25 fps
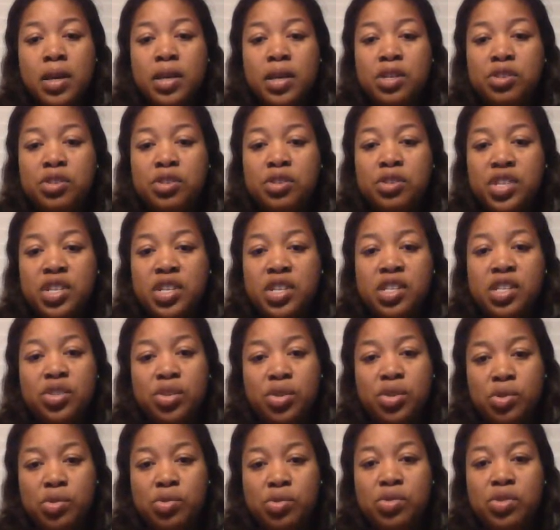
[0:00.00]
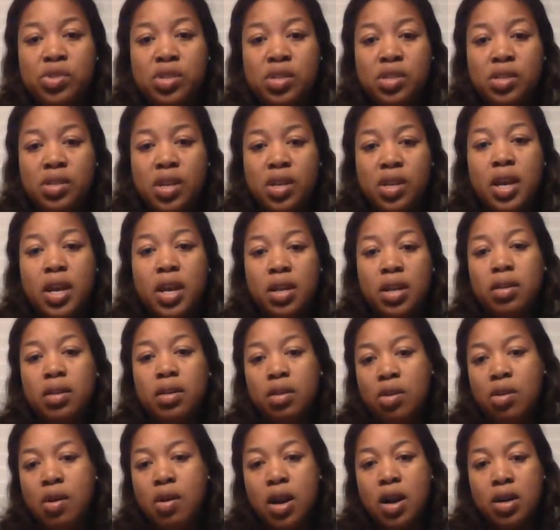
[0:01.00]
she too, and
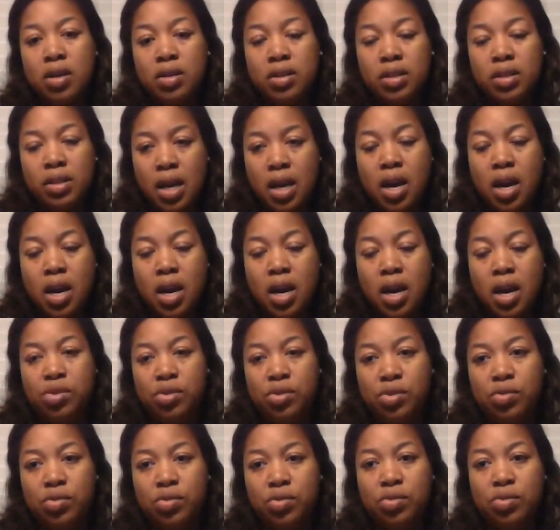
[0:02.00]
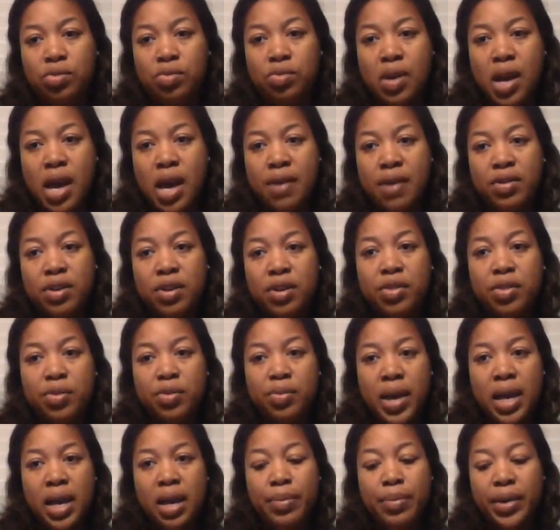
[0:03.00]
our desire to have another
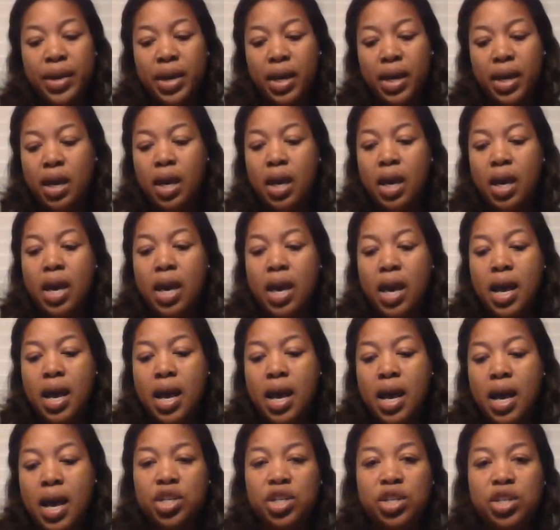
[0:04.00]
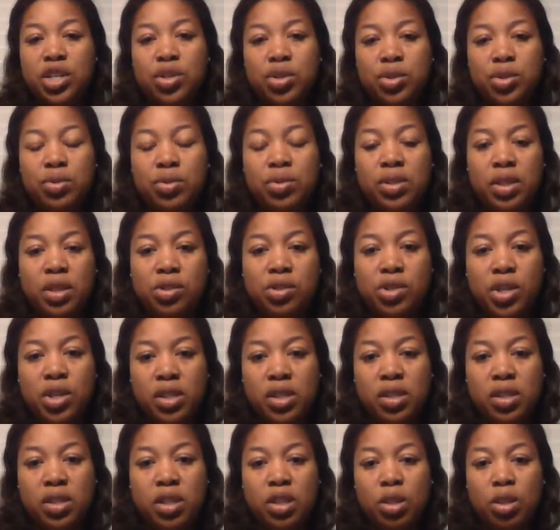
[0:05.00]
baby, and she too
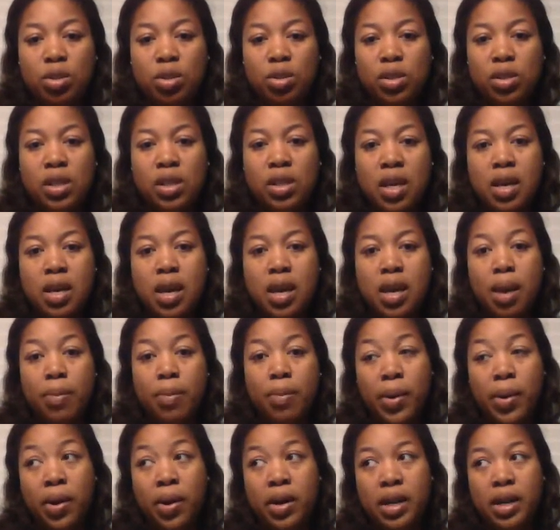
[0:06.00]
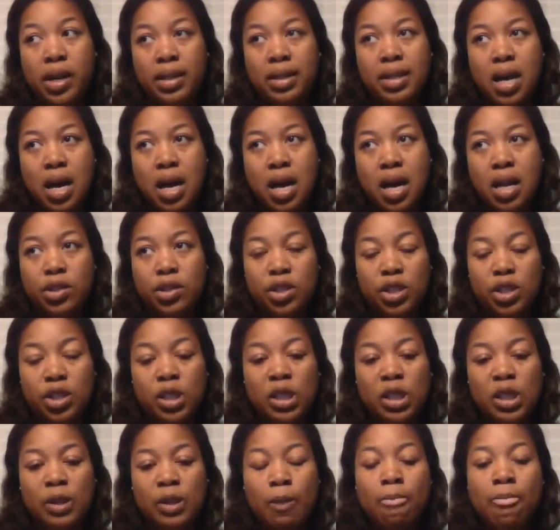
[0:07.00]
suggested to see a perinatologist.
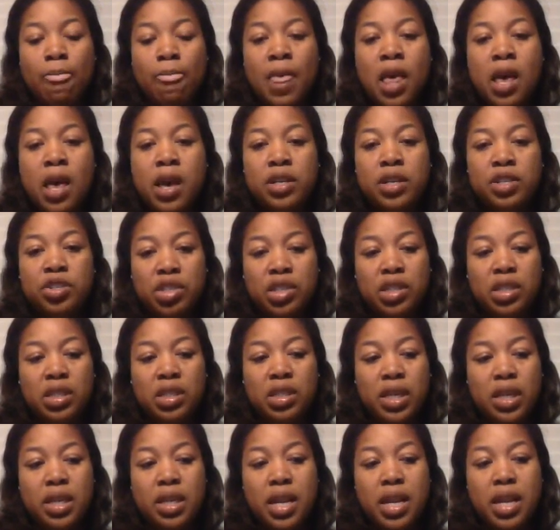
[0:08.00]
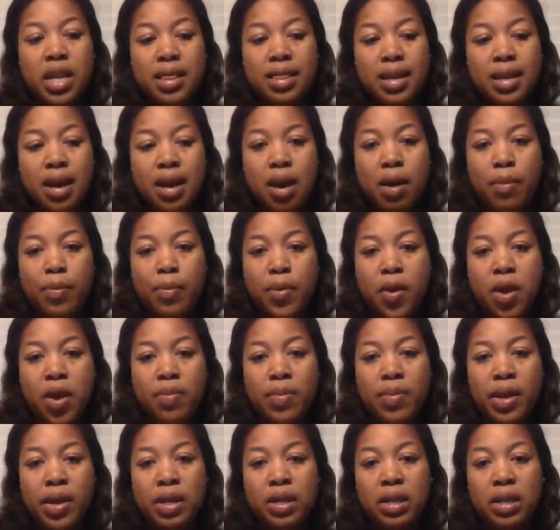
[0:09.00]
She did at that
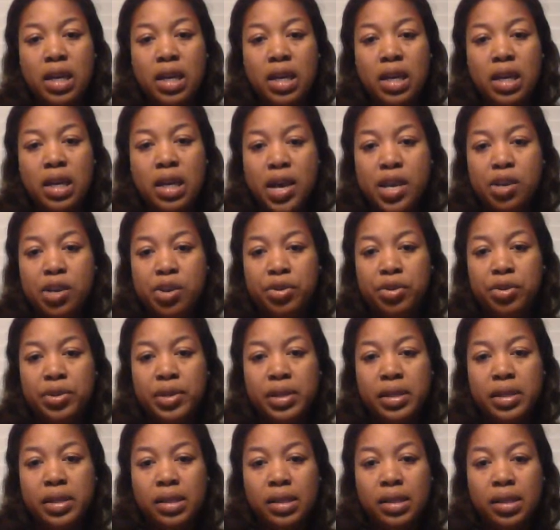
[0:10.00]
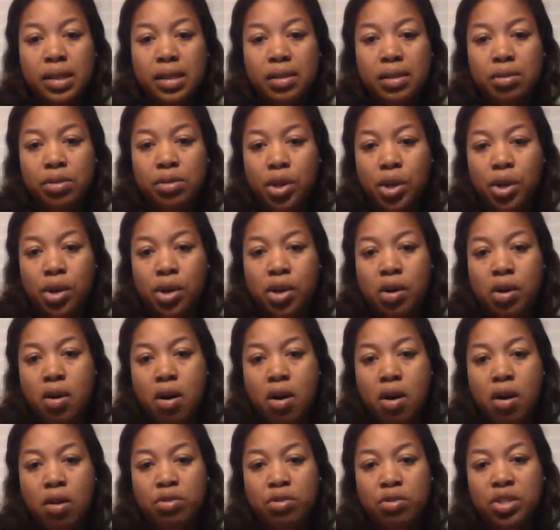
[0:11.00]
appointment look at my uterus, and
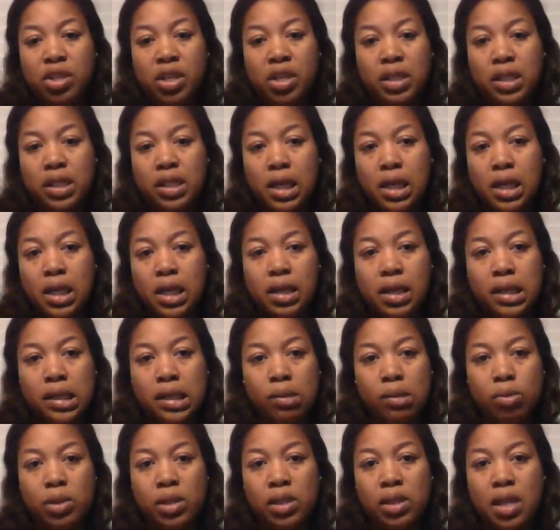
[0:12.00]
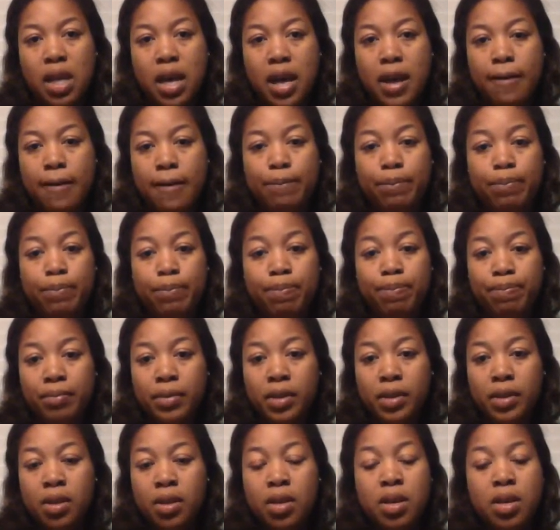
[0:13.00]
all she could tell us was that
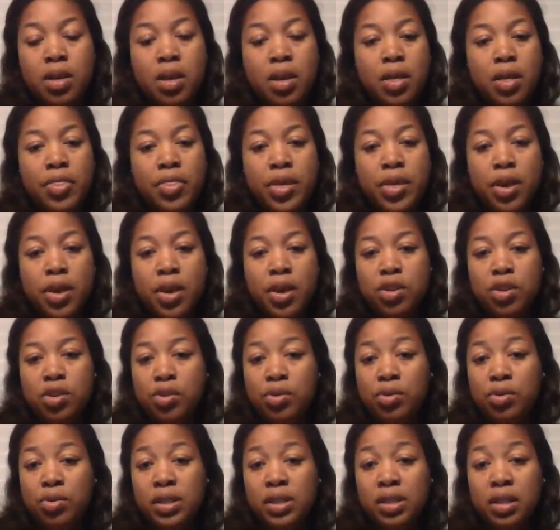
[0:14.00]
the uterus